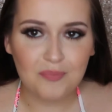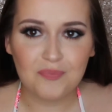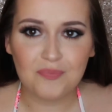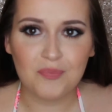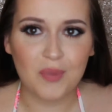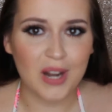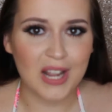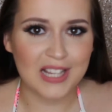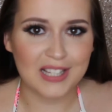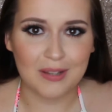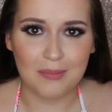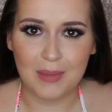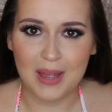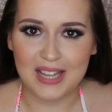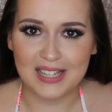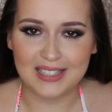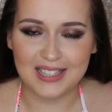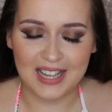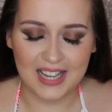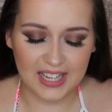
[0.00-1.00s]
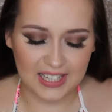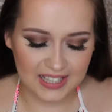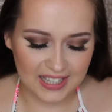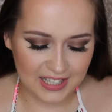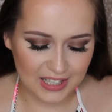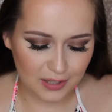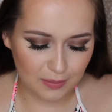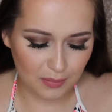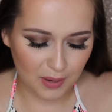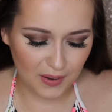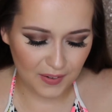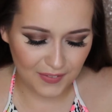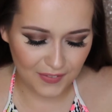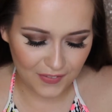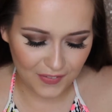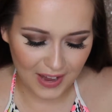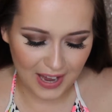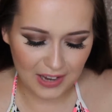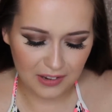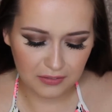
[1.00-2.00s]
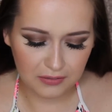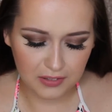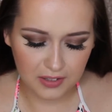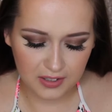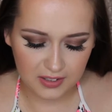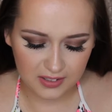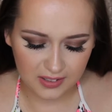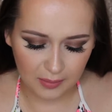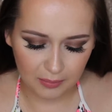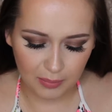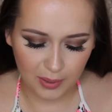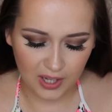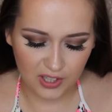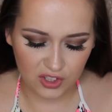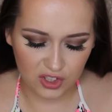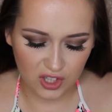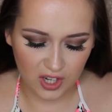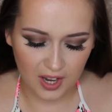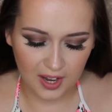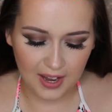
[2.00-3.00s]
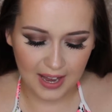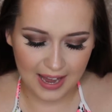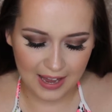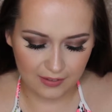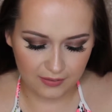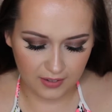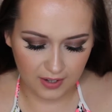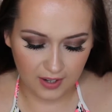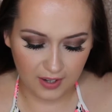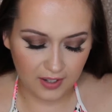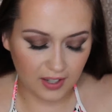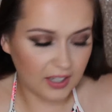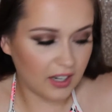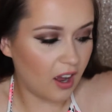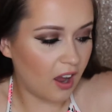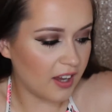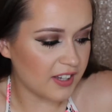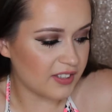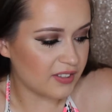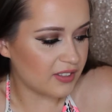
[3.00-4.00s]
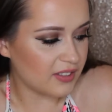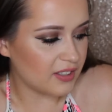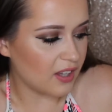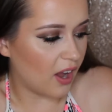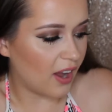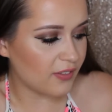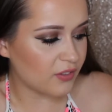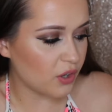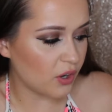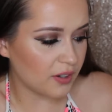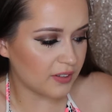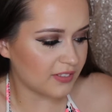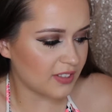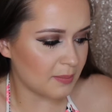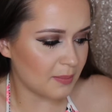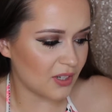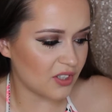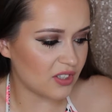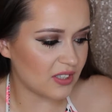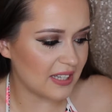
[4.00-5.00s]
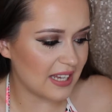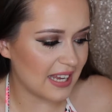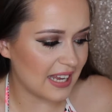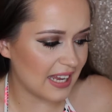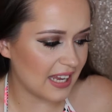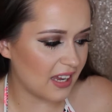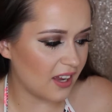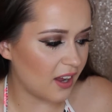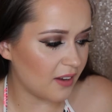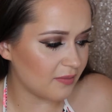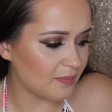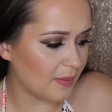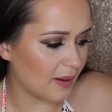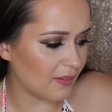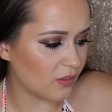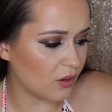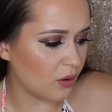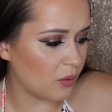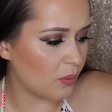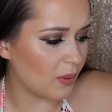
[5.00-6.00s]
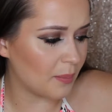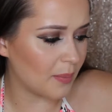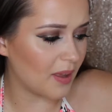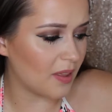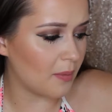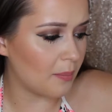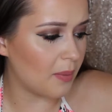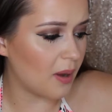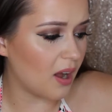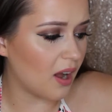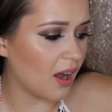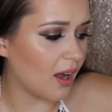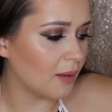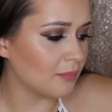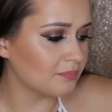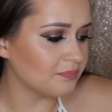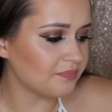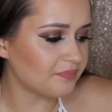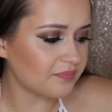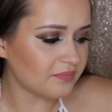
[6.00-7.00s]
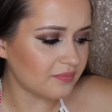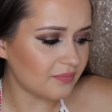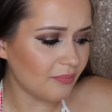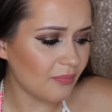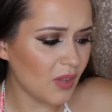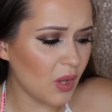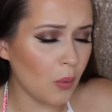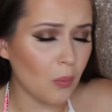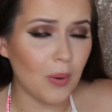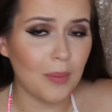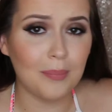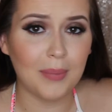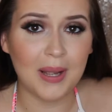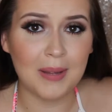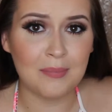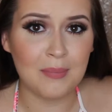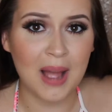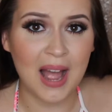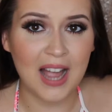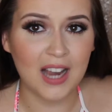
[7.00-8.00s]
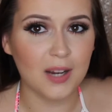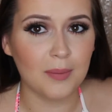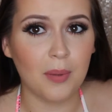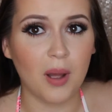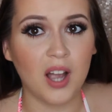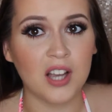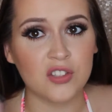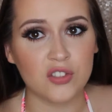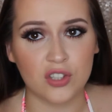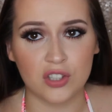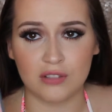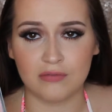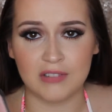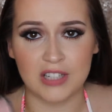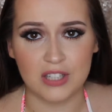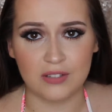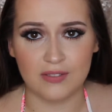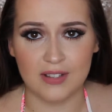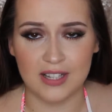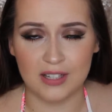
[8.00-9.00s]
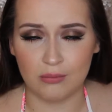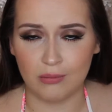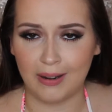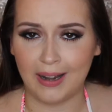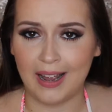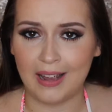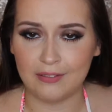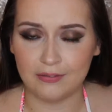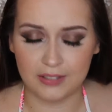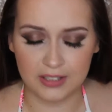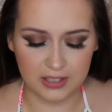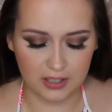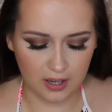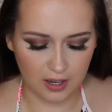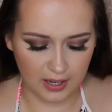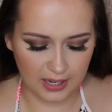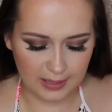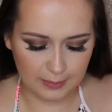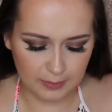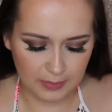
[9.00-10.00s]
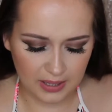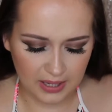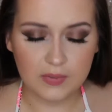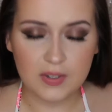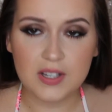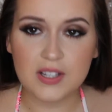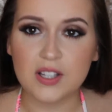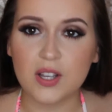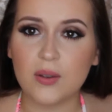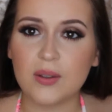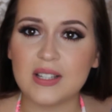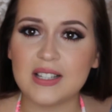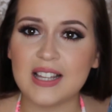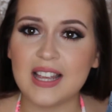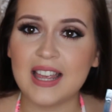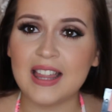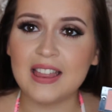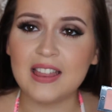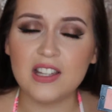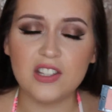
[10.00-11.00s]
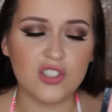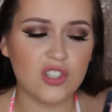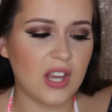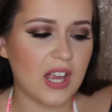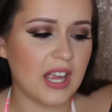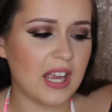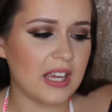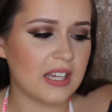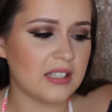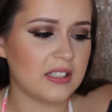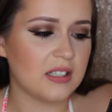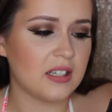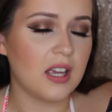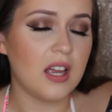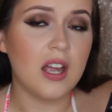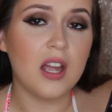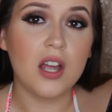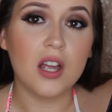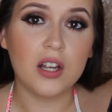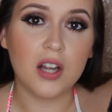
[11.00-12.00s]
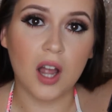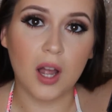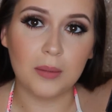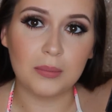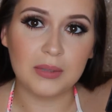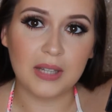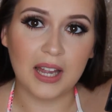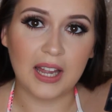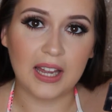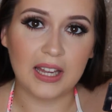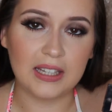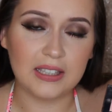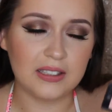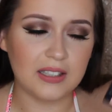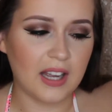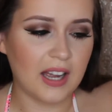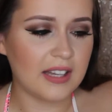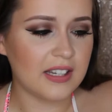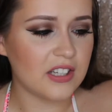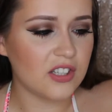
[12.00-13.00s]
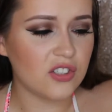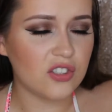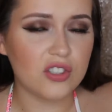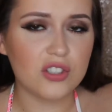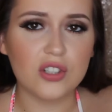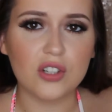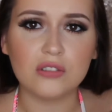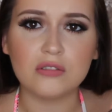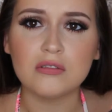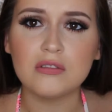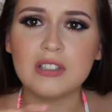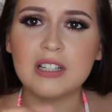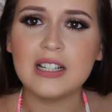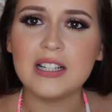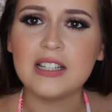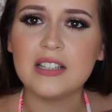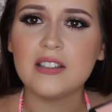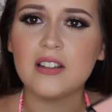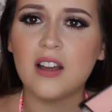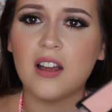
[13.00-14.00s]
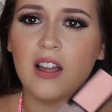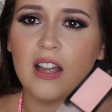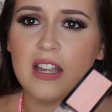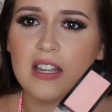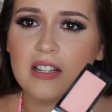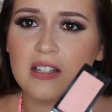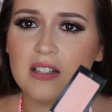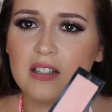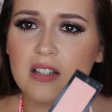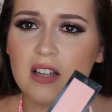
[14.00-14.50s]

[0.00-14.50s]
But it's amazing. This is my favourite blusher ever. Like, I've got a few blushes here. I've got one by The Balm, one by MAC, but I just reach for this one every time. So it's in the shade Cupcake, and it's just a really nice